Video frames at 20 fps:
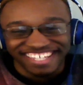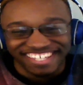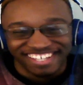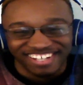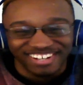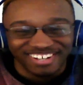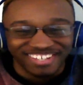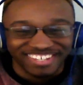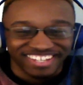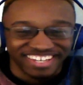
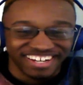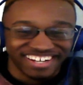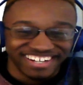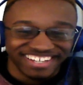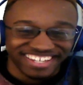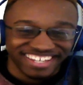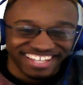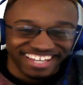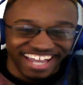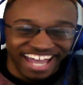dude
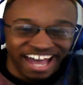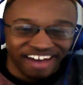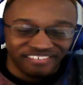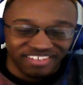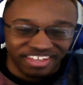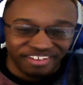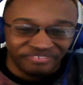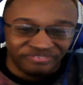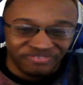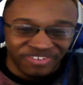seriously having
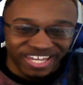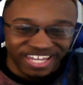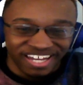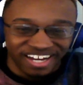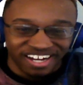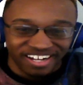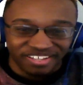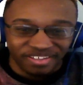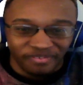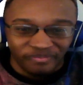a fit
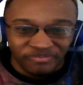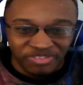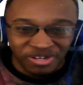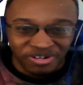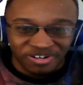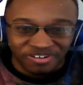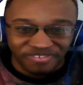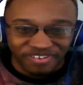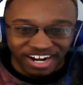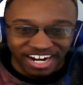on the
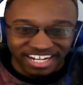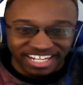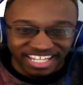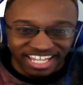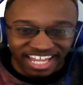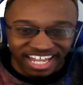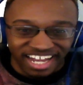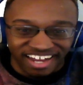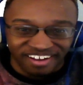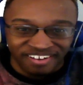floor right
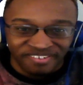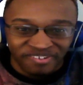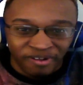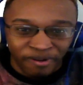now.